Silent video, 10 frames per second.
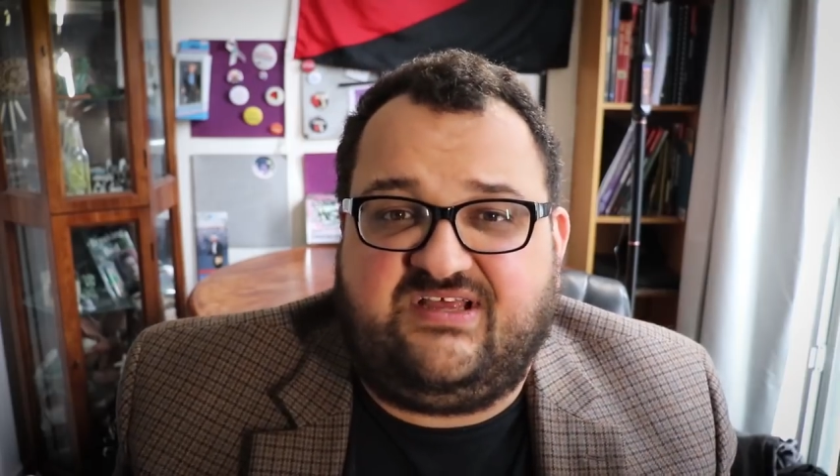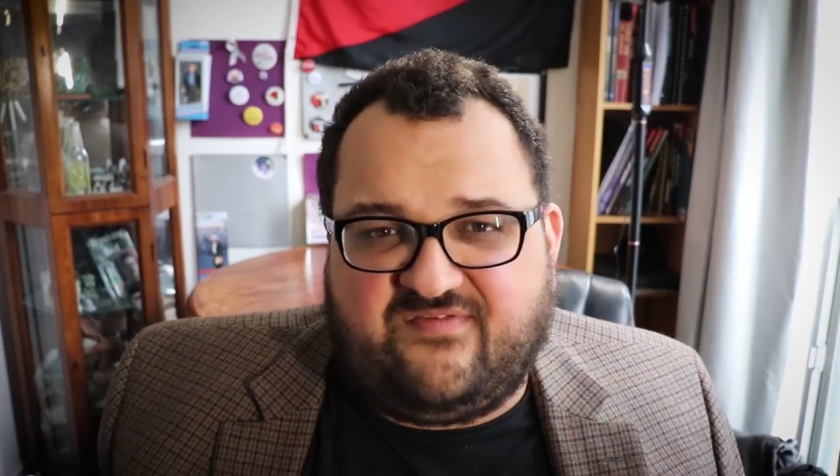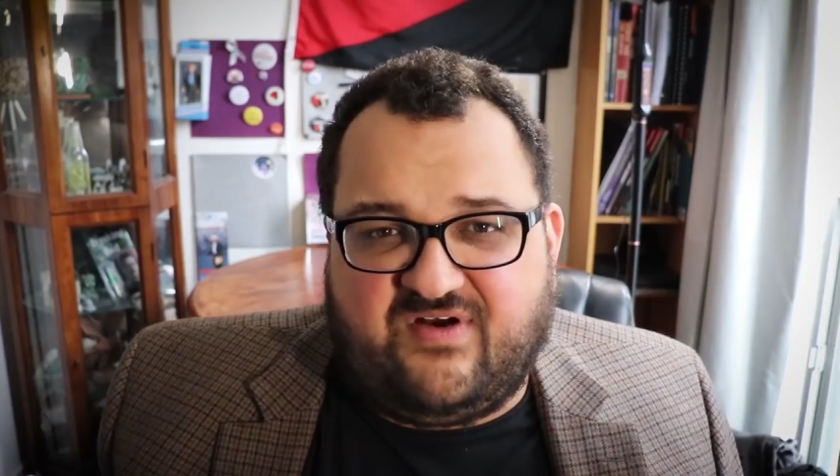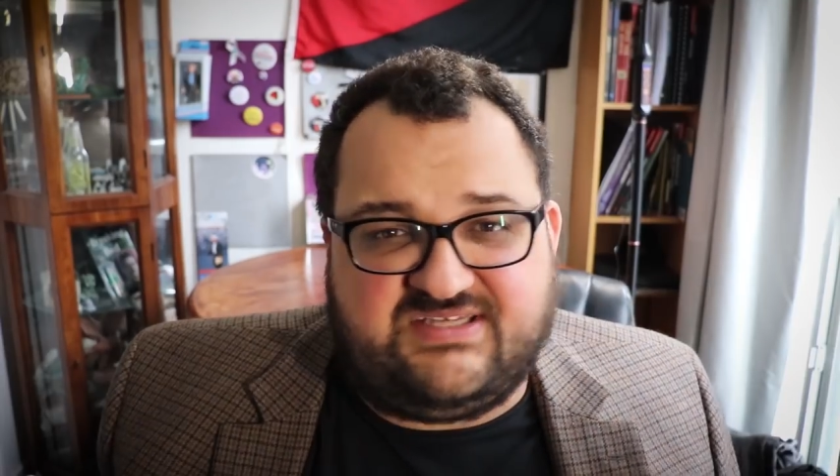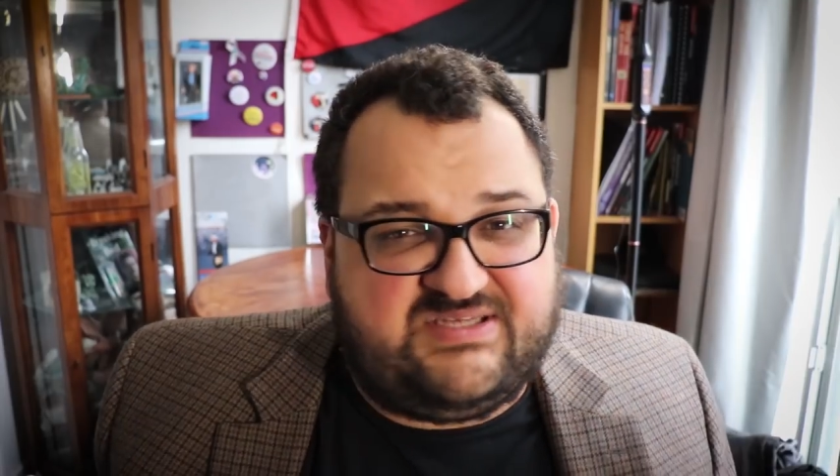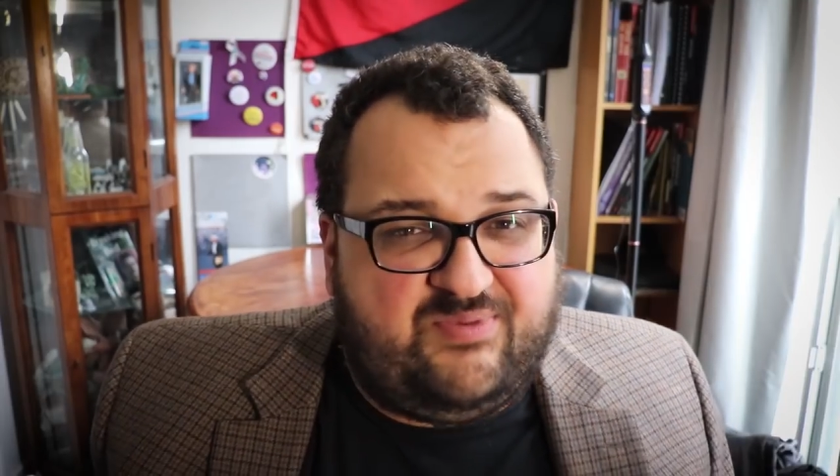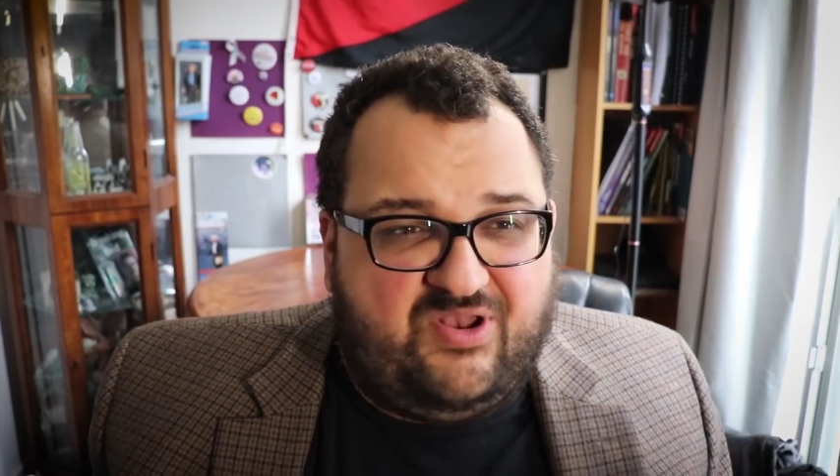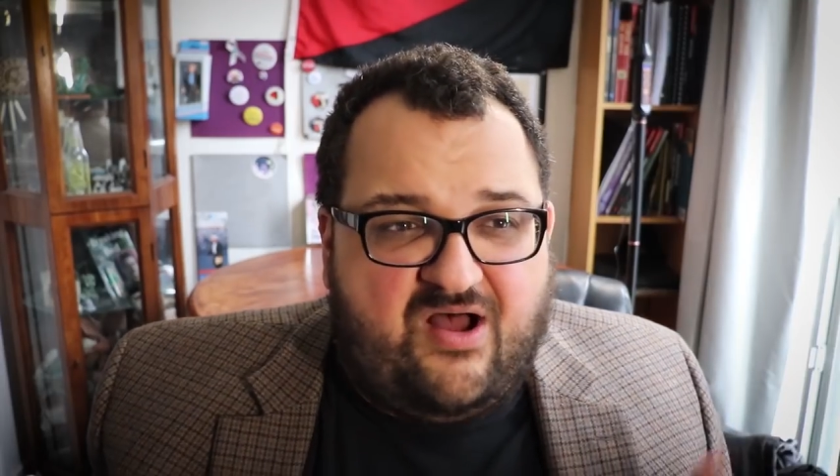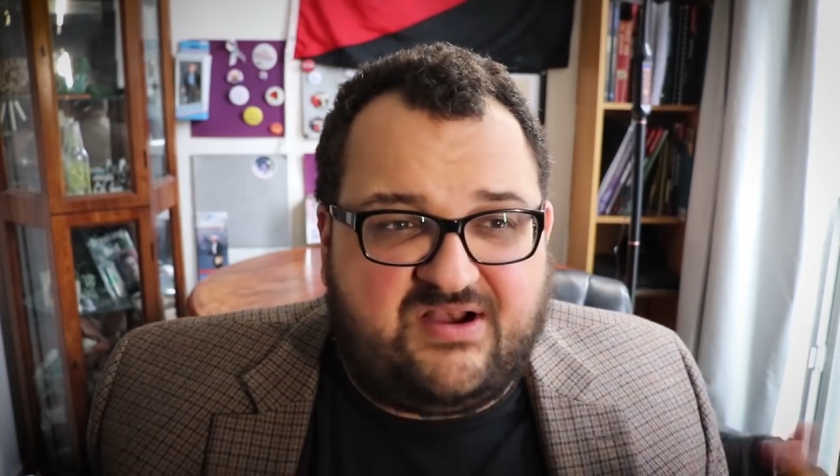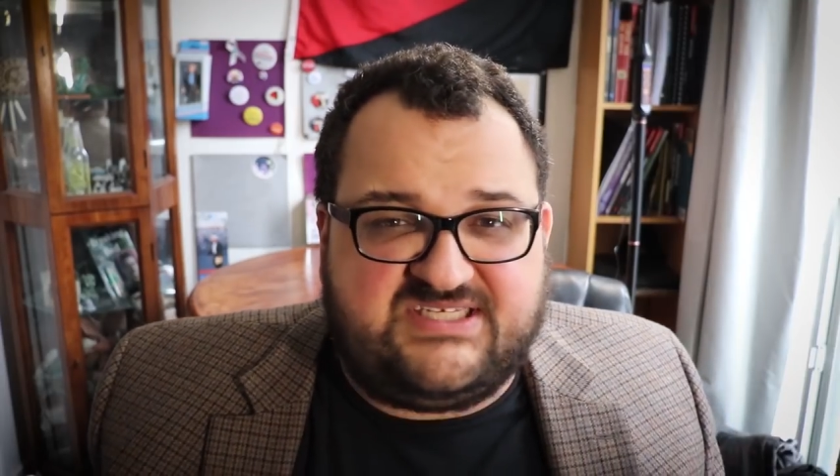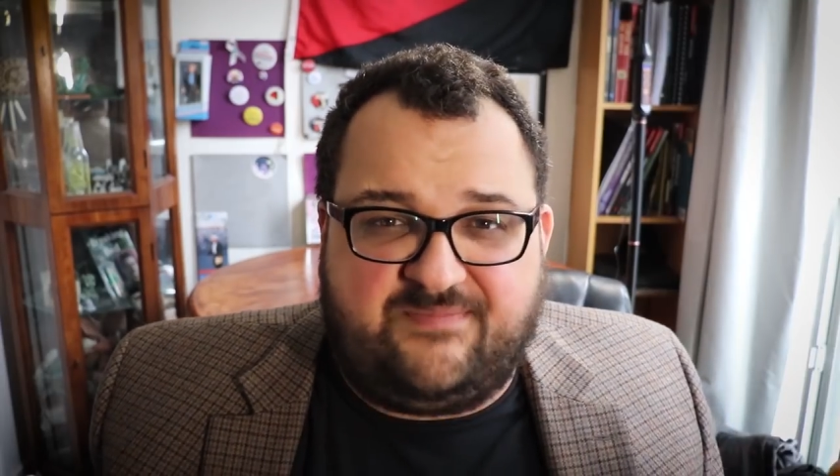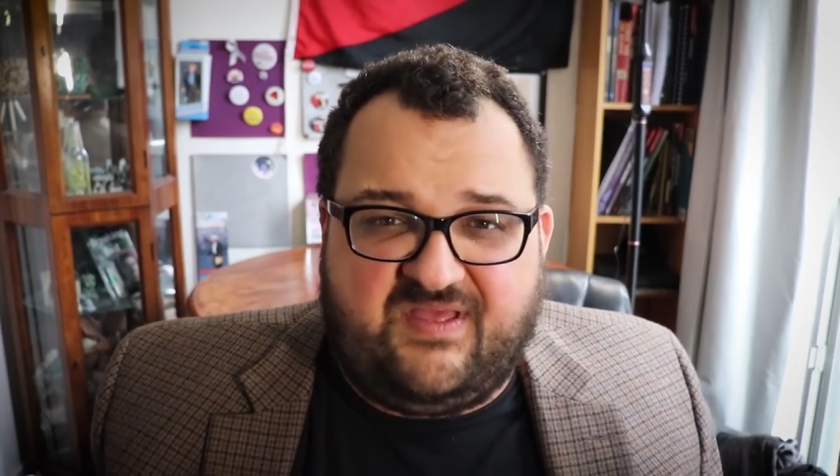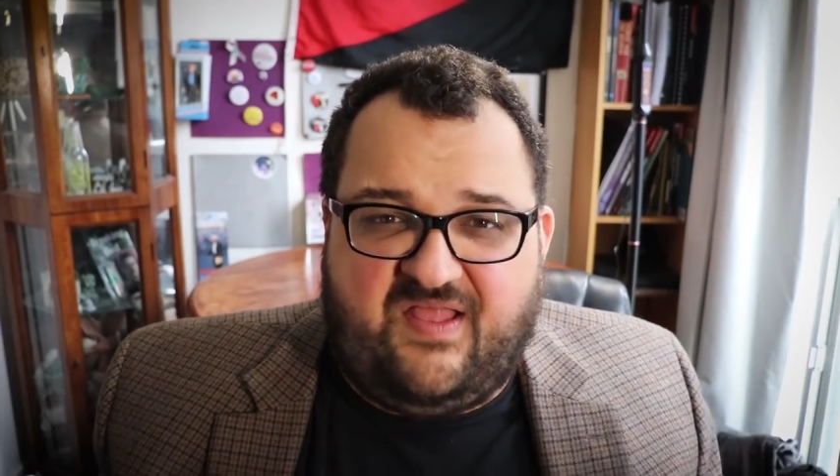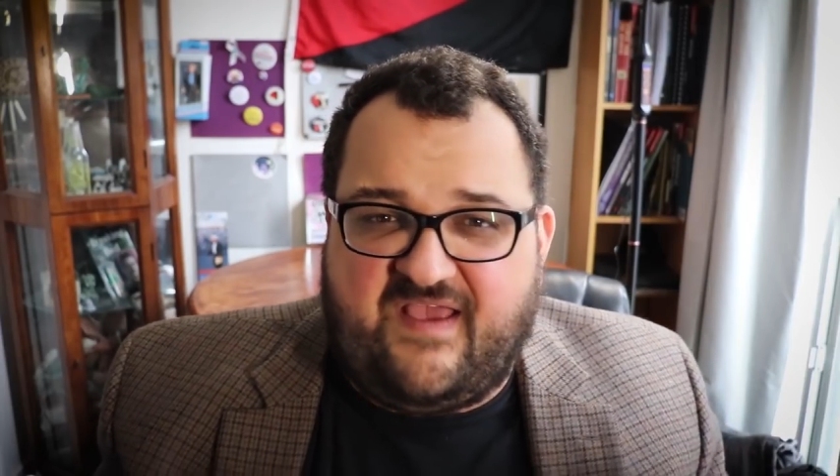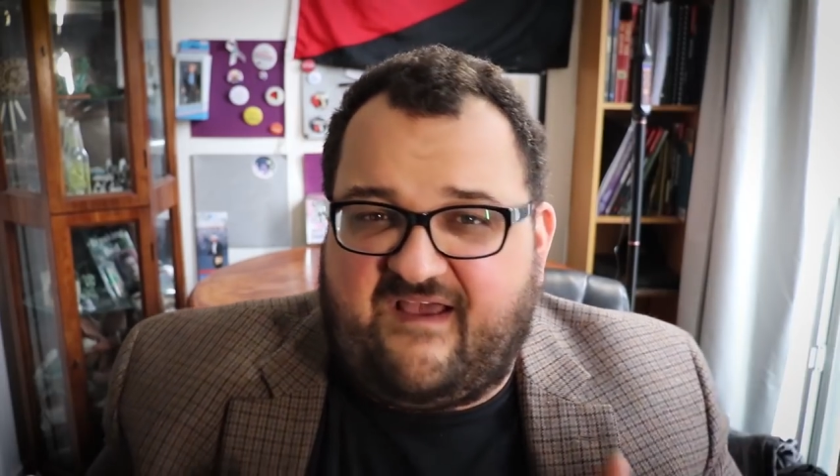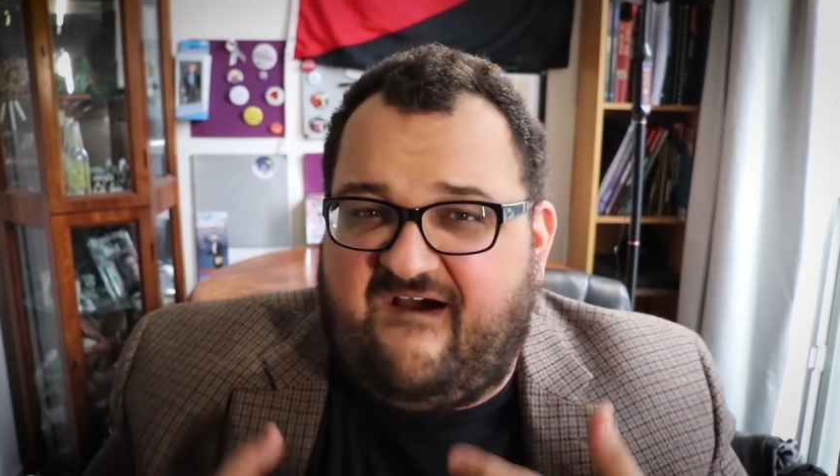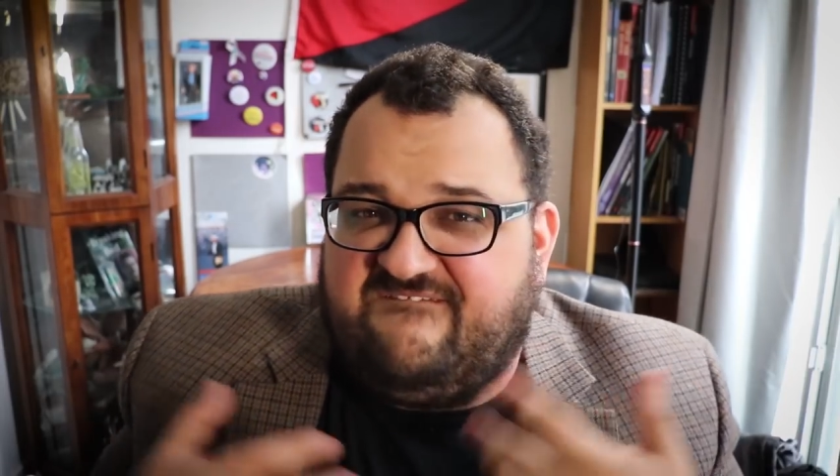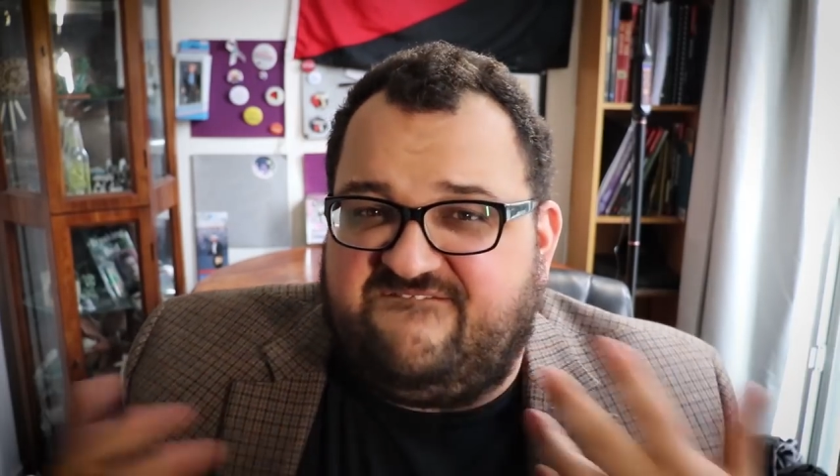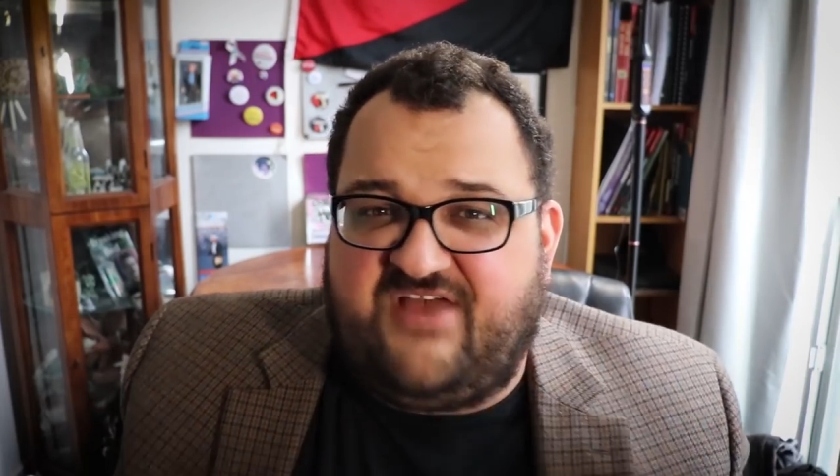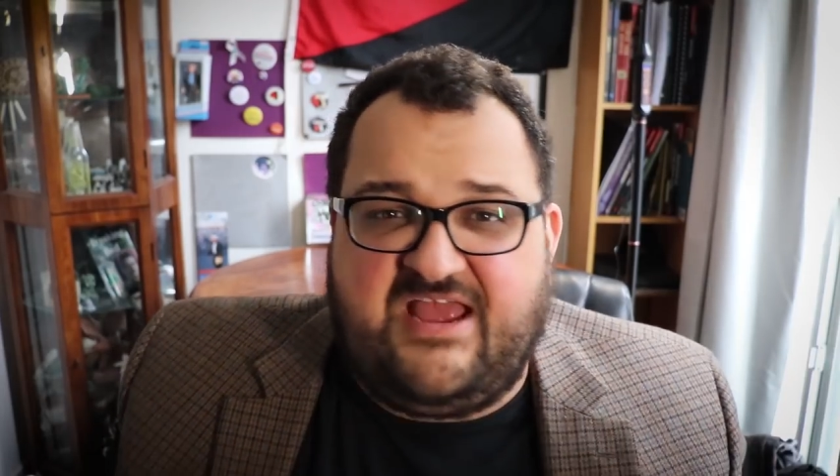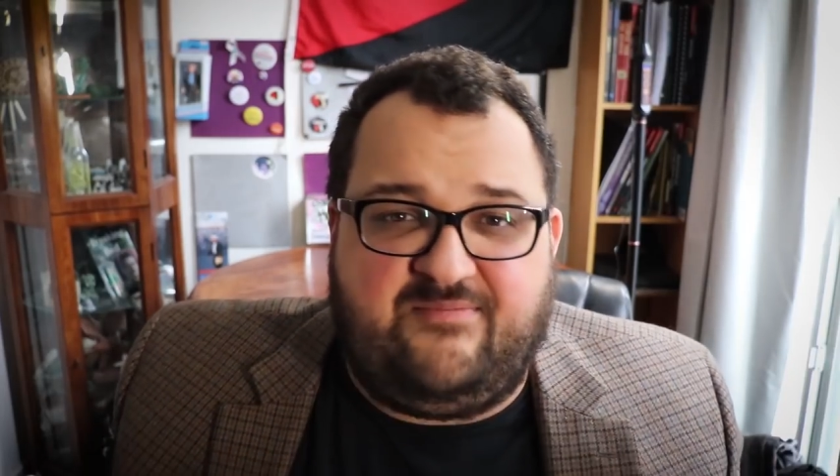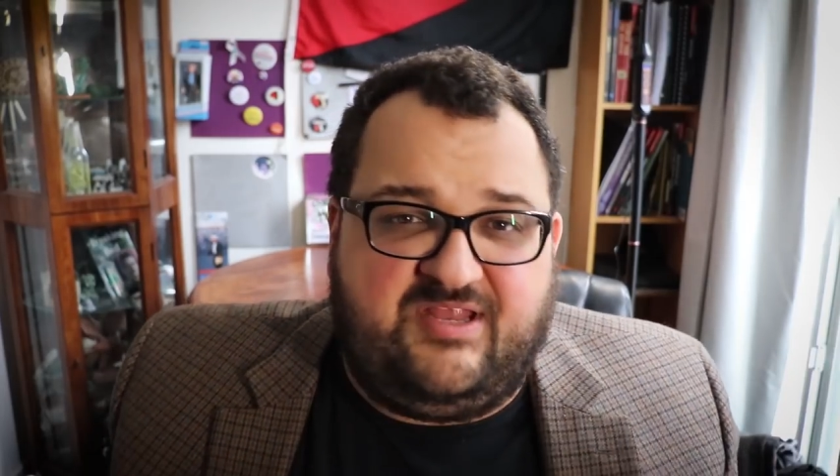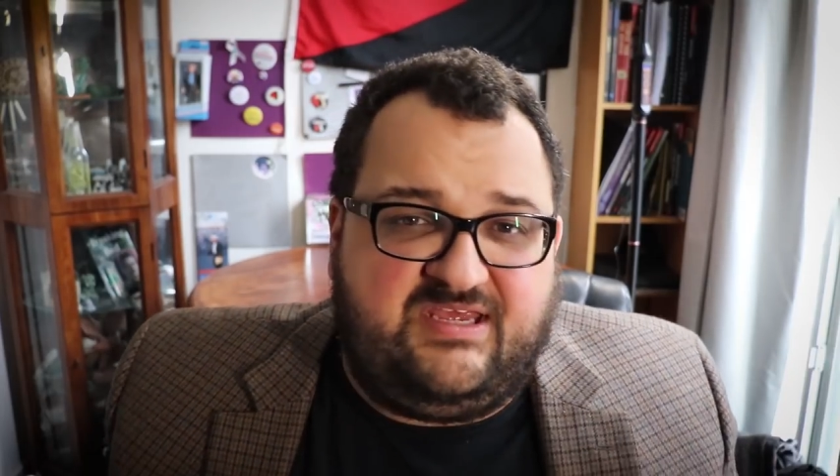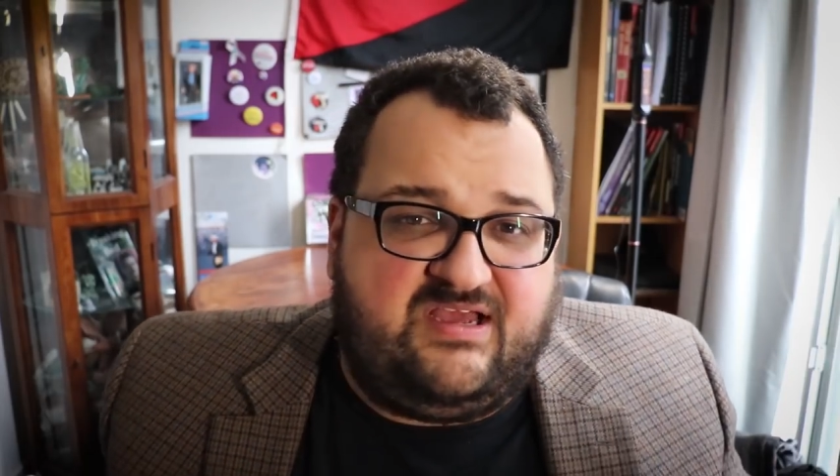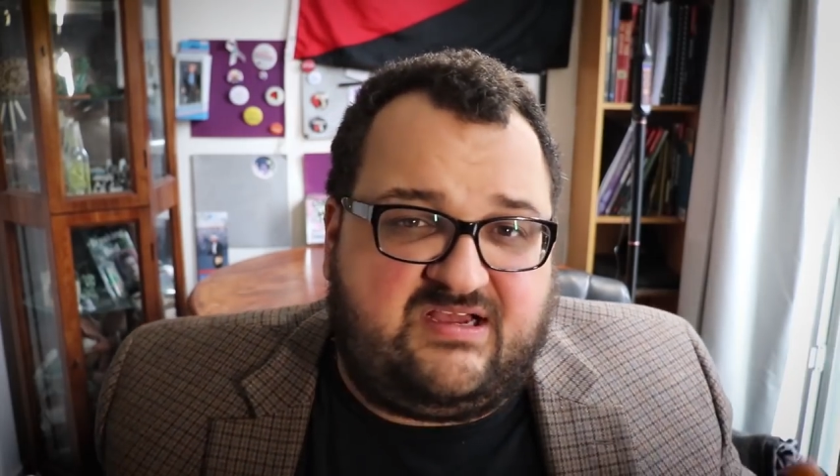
For us to belong to something like a family,